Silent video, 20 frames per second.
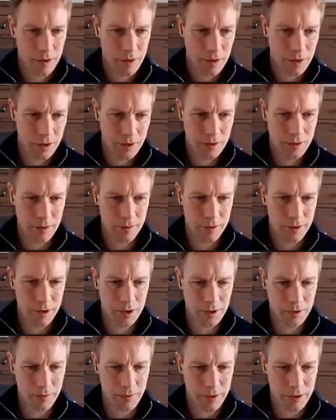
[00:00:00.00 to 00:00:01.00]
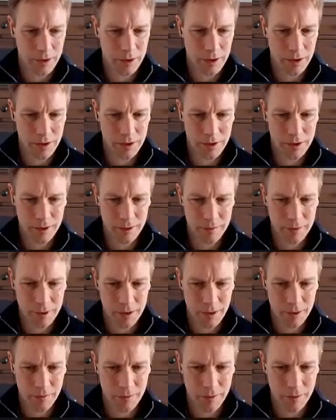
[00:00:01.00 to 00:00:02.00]
Let's double check that we're still in the same
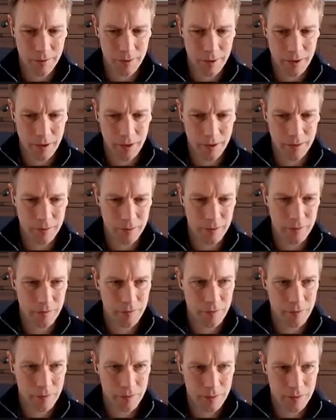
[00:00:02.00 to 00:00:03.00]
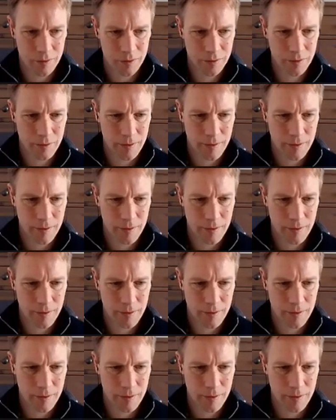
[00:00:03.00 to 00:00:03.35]
state we were in before.